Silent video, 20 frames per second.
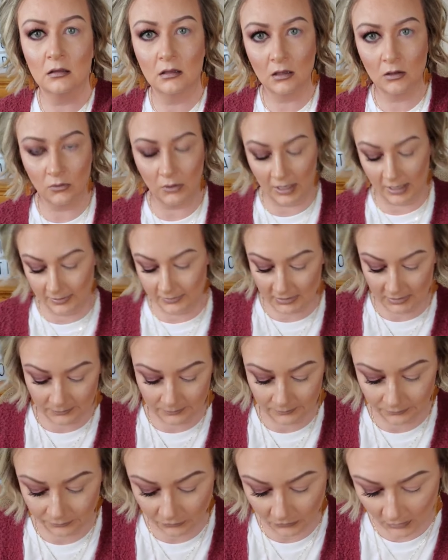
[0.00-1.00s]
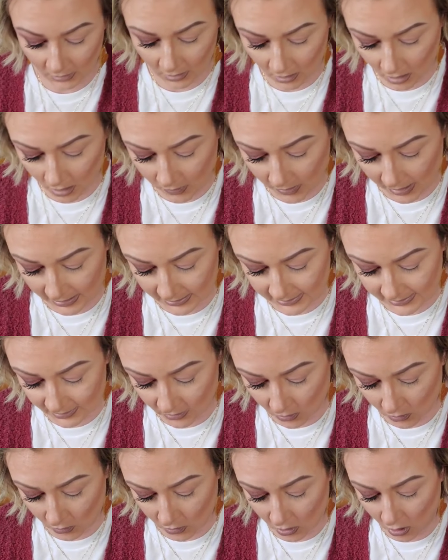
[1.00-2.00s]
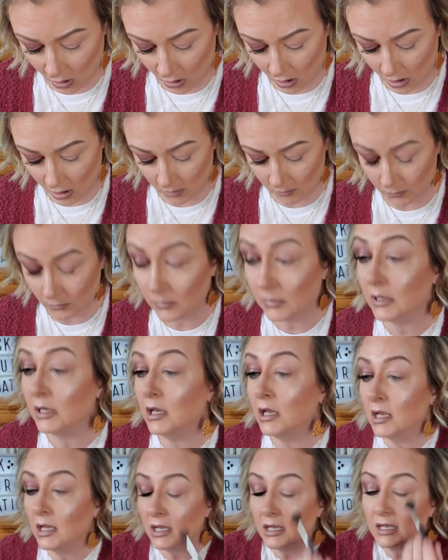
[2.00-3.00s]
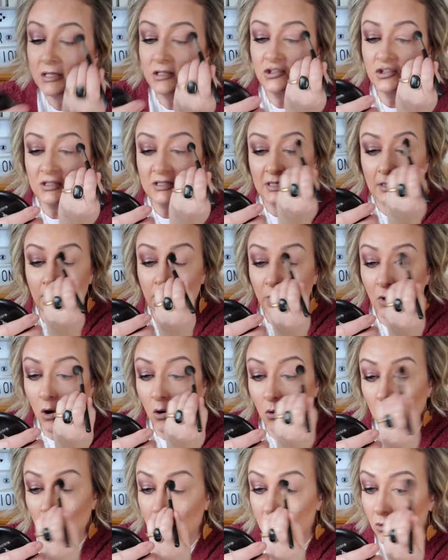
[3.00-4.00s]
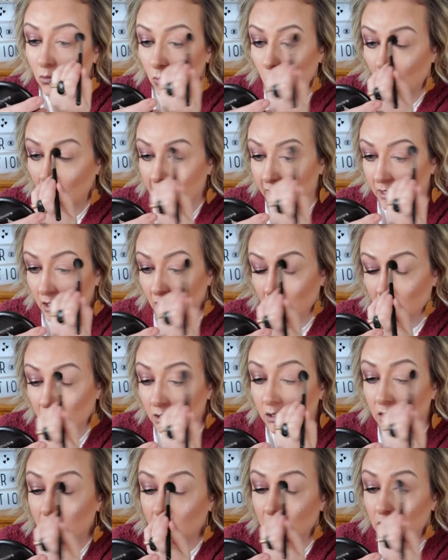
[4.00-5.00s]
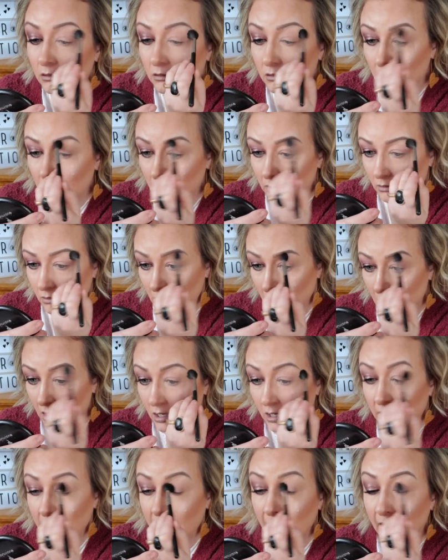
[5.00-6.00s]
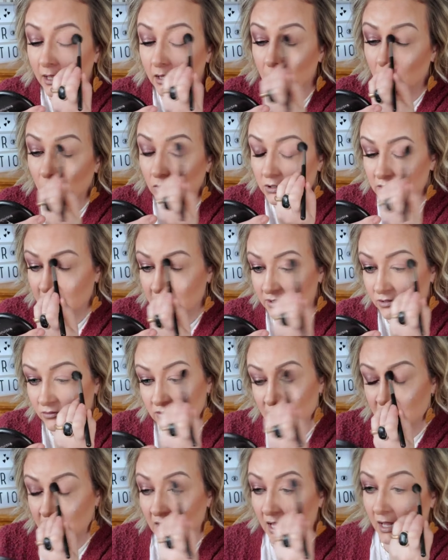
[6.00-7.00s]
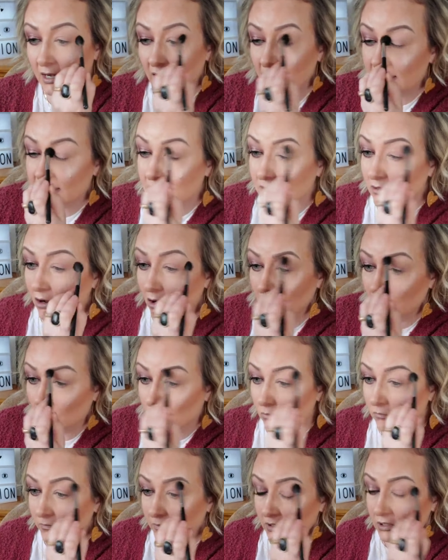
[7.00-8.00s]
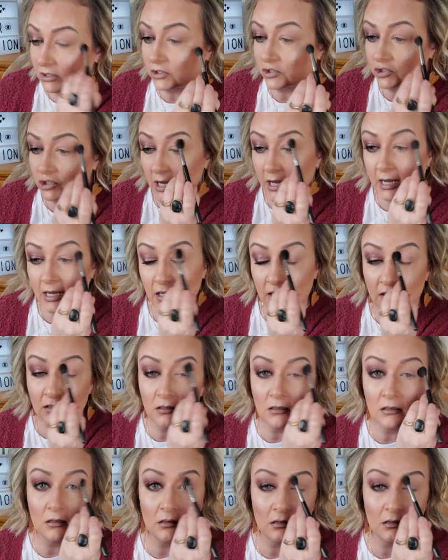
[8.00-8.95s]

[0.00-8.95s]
All right. All right, so calm is just a bone white color. Again, we're just using that as an all over shade.